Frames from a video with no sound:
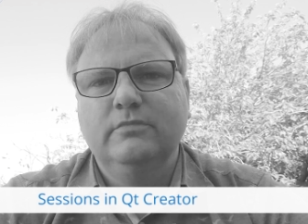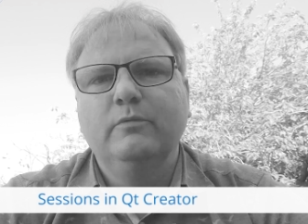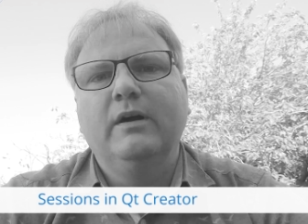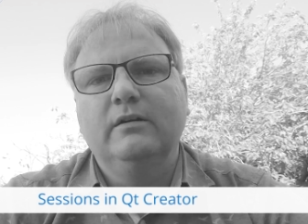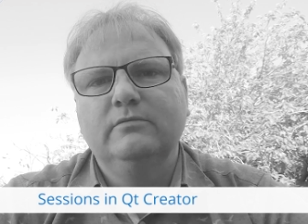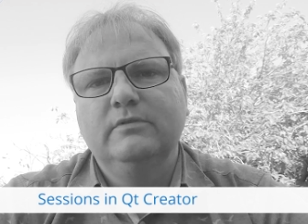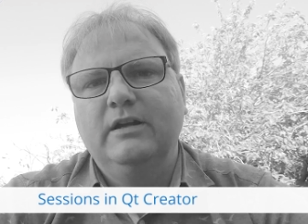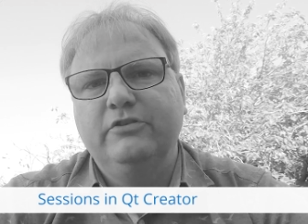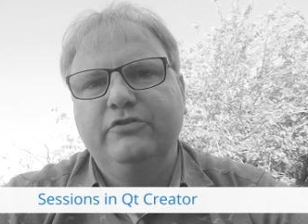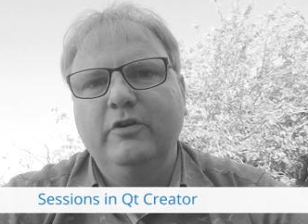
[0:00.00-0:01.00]
Well,
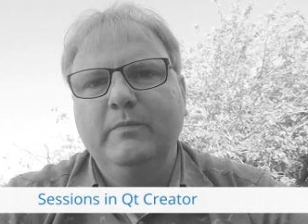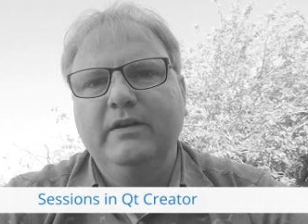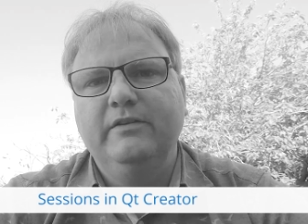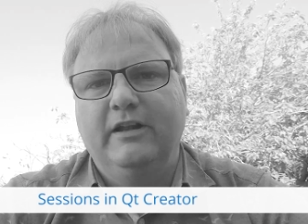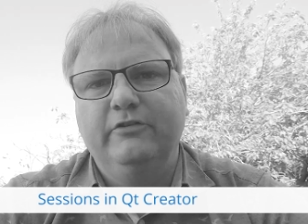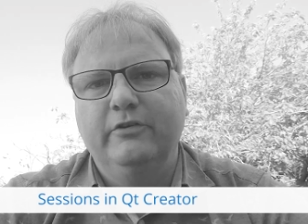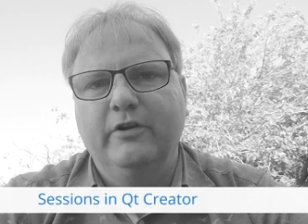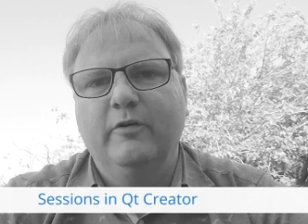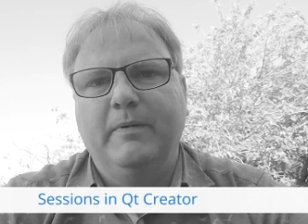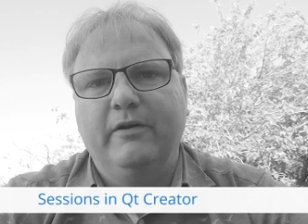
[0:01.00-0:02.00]
assuming that you
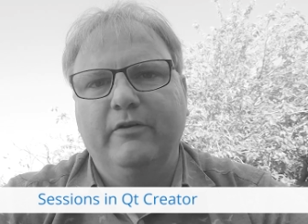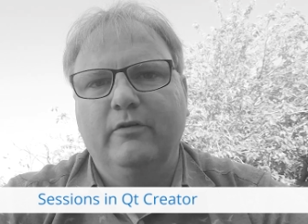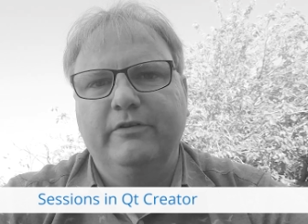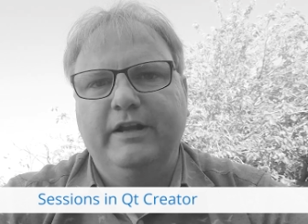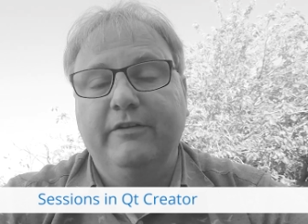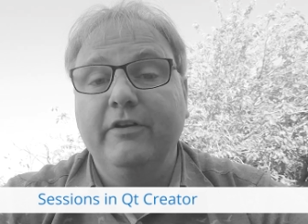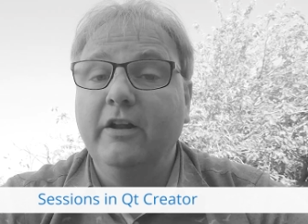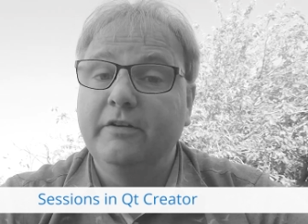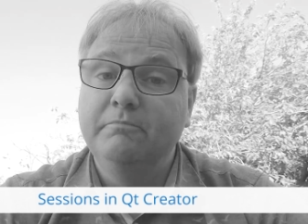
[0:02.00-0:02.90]
know about it already. If not,